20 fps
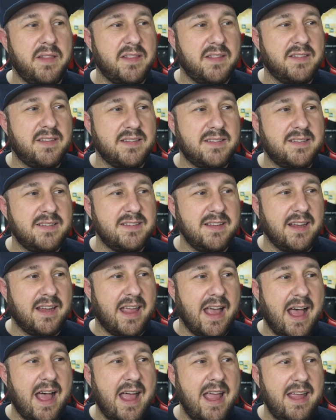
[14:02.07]
that this is a
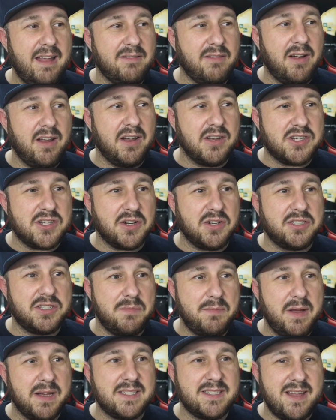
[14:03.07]
guy running a church
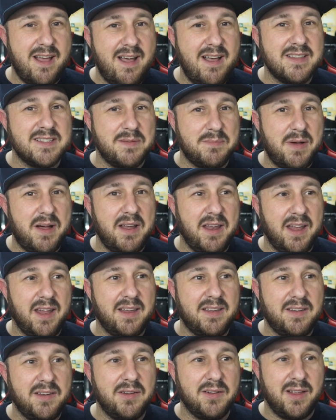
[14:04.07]
that makes tons of
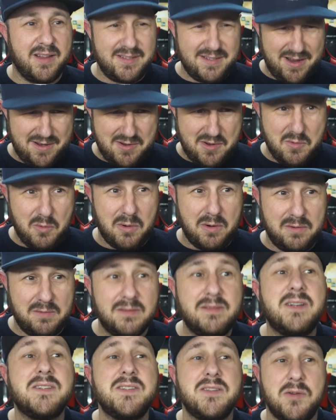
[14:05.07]
money too. Like it's got
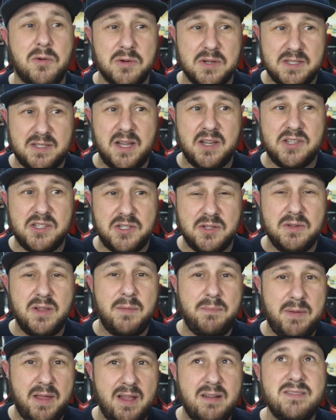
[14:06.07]
Nord, there's a Nord Stage too.
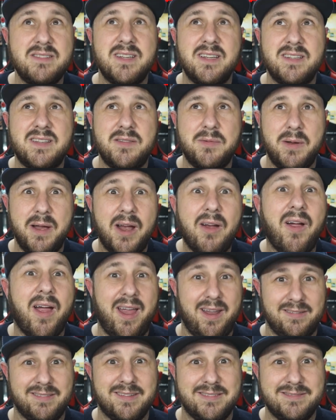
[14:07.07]
That piano's like three
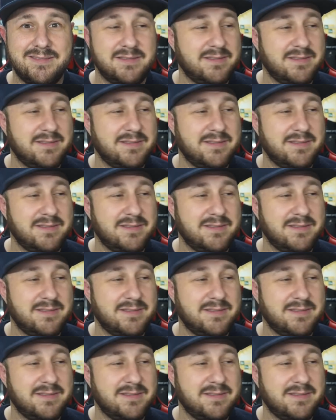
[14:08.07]
grand.